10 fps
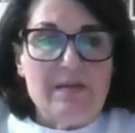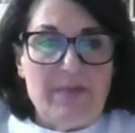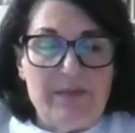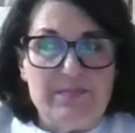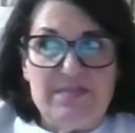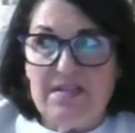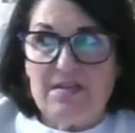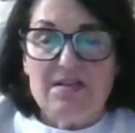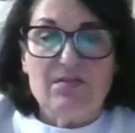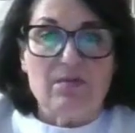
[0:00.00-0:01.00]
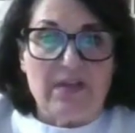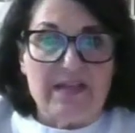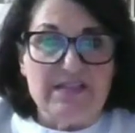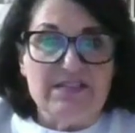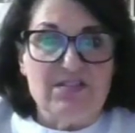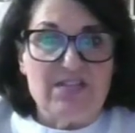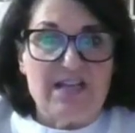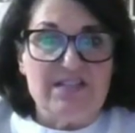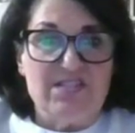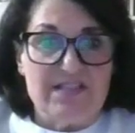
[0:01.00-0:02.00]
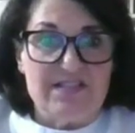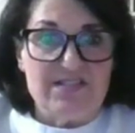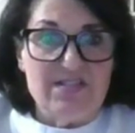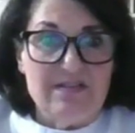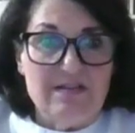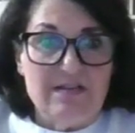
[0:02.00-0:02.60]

peptic, relating to digestion,